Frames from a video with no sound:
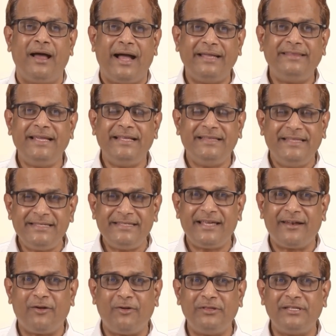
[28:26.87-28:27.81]
I think these
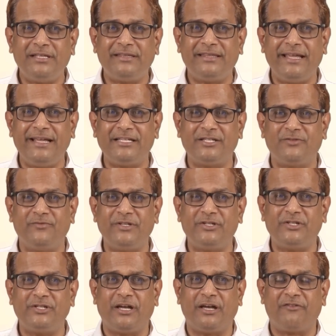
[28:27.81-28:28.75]
are all the things
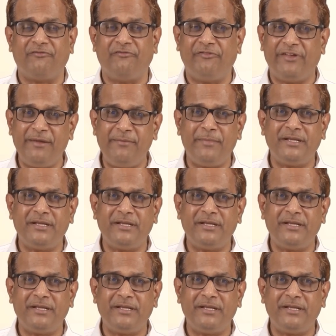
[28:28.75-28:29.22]
which are very